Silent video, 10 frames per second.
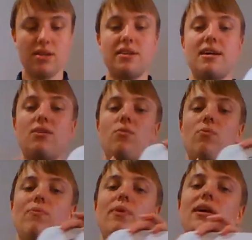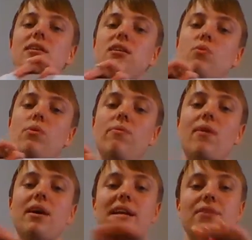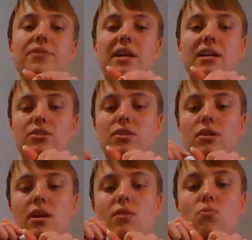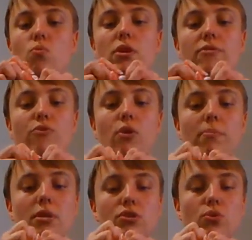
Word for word: Now, when you are writing out the answer in word form